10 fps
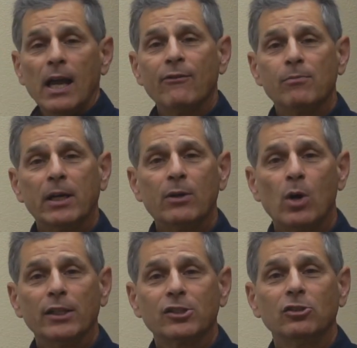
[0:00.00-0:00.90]
everybody
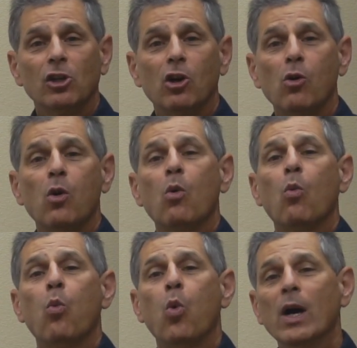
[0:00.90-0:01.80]
wants to know
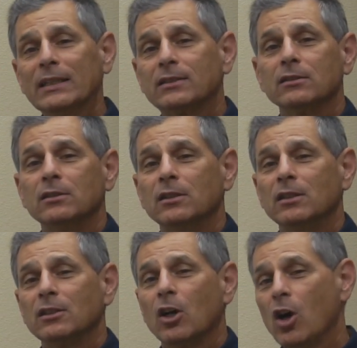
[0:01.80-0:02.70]
what
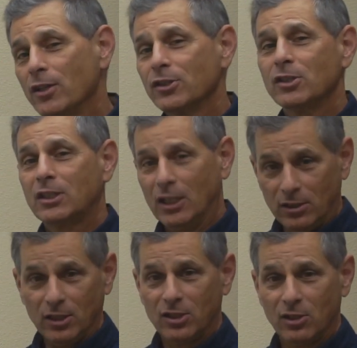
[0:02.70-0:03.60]
causes
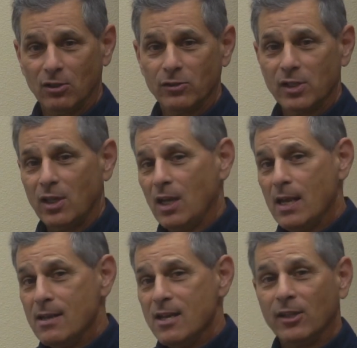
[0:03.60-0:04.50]
kidney stones.
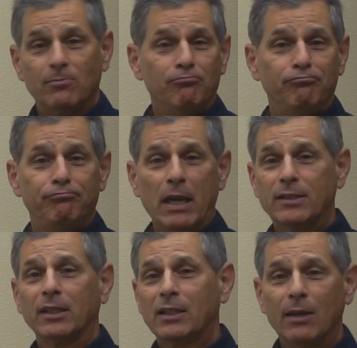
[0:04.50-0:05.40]
It's basic